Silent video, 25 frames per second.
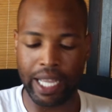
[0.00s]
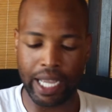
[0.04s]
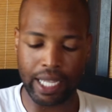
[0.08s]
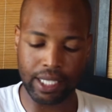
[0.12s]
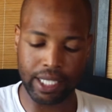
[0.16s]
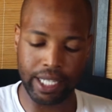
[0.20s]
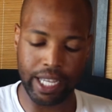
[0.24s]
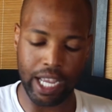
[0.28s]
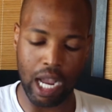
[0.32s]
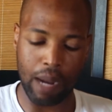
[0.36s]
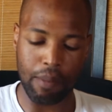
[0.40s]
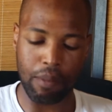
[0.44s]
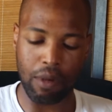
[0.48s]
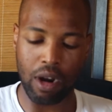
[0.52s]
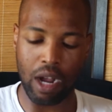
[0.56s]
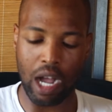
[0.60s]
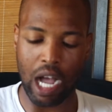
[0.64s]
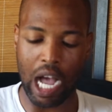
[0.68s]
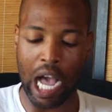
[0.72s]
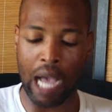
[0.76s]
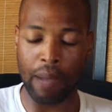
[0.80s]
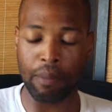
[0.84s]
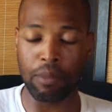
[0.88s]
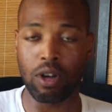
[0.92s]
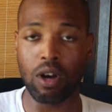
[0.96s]
next camera
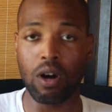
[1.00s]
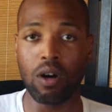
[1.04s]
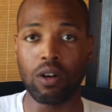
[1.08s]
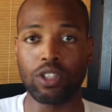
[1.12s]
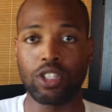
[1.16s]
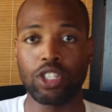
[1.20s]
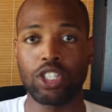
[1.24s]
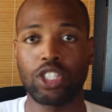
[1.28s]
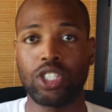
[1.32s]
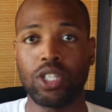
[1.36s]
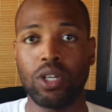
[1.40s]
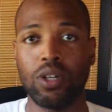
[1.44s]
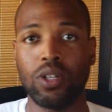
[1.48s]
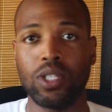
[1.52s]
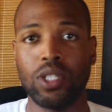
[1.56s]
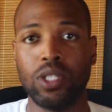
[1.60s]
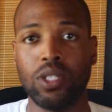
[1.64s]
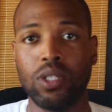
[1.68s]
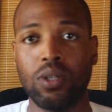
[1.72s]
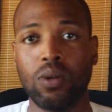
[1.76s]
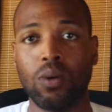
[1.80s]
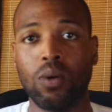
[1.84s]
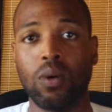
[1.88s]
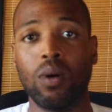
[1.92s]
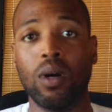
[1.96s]
I'm going to show
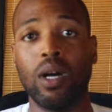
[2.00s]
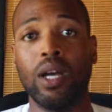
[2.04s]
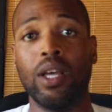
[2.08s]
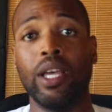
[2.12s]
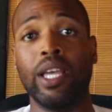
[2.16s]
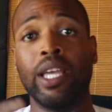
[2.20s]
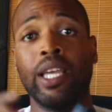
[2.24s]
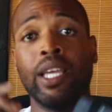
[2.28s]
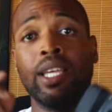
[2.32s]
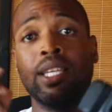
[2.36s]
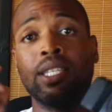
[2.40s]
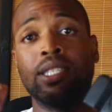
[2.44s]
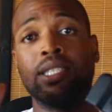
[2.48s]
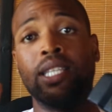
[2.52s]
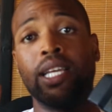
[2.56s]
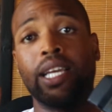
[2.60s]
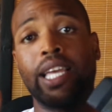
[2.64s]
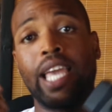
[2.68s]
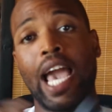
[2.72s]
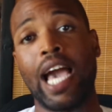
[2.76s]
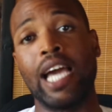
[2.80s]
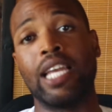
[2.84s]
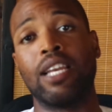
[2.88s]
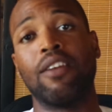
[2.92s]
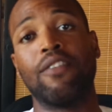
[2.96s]
you is the
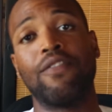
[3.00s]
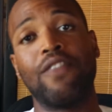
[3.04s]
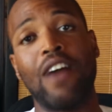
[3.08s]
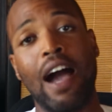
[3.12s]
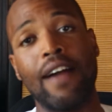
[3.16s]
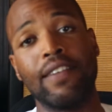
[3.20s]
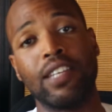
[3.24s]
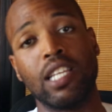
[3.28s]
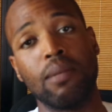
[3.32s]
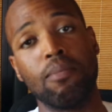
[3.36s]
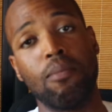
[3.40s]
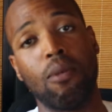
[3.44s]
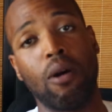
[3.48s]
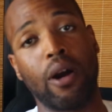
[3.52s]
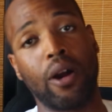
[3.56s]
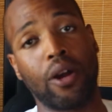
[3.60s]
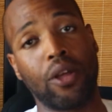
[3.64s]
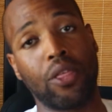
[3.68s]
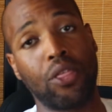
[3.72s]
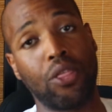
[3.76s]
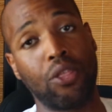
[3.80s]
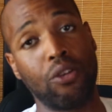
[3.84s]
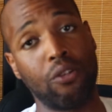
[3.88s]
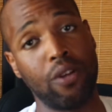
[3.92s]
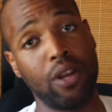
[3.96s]
Canon 5D Mark
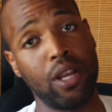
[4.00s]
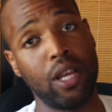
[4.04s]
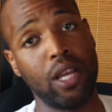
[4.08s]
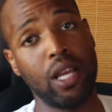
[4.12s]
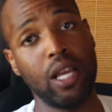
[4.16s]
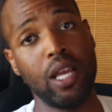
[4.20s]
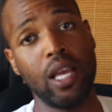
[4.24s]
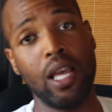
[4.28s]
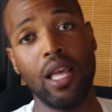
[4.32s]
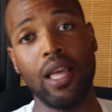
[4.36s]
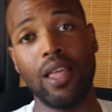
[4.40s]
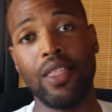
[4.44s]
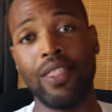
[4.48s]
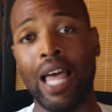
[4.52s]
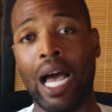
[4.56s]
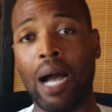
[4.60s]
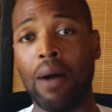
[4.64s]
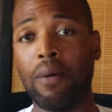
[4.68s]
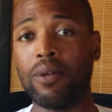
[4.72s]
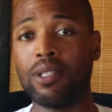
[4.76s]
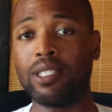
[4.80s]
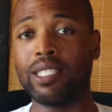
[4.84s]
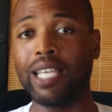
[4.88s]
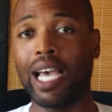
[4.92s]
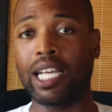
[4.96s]
III.
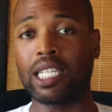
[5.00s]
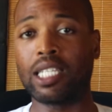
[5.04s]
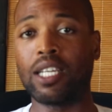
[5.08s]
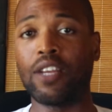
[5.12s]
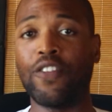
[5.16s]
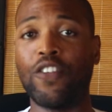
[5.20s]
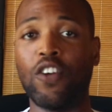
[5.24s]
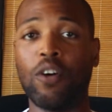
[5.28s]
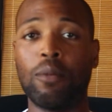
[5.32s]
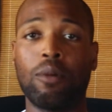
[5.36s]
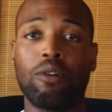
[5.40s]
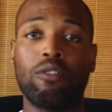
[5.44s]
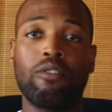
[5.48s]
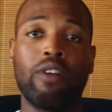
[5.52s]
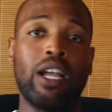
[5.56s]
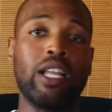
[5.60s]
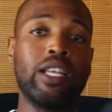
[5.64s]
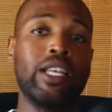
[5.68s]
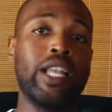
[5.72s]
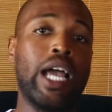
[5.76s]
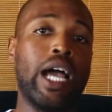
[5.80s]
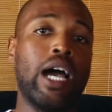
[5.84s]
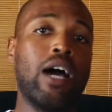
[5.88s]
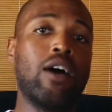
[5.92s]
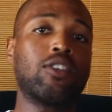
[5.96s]
That one's actually filming right
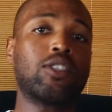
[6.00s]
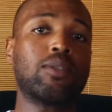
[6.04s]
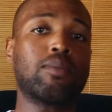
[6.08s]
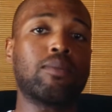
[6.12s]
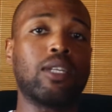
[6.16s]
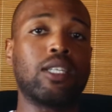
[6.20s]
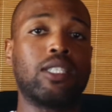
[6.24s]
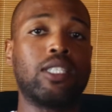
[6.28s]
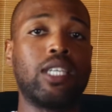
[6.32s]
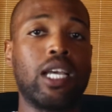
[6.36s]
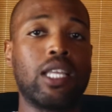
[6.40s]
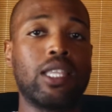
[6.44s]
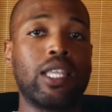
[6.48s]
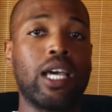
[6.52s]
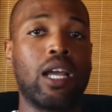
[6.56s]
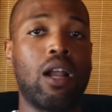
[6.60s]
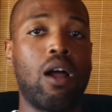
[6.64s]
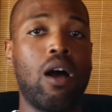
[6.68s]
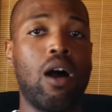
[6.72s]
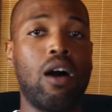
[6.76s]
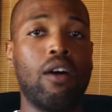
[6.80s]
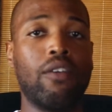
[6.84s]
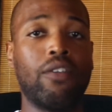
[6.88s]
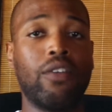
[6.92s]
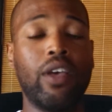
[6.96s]
now, so I'm gonna take that
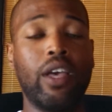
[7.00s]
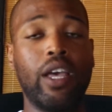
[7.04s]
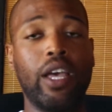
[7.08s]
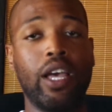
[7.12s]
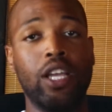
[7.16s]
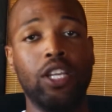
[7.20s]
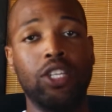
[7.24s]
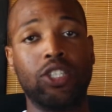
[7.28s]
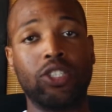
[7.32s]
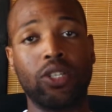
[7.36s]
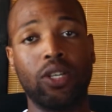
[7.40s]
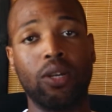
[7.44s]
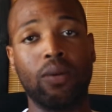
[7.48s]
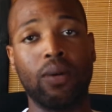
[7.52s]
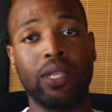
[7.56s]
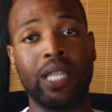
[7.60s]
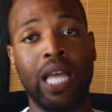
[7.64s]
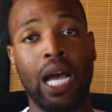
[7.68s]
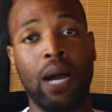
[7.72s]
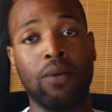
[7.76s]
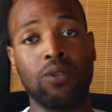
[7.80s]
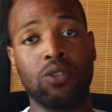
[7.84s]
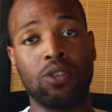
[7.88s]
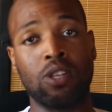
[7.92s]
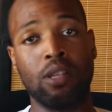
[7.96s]
off and show you what
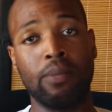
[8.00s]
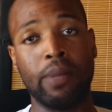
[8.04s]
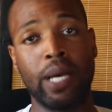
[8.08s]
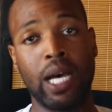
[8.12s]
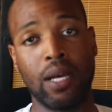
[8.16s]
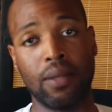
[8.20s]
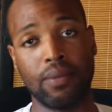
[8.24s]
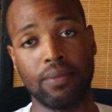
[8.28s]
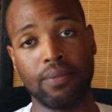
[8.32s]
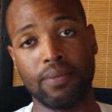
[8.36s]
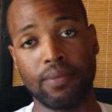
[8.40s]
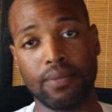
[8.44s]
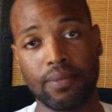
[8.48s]
that one's all about.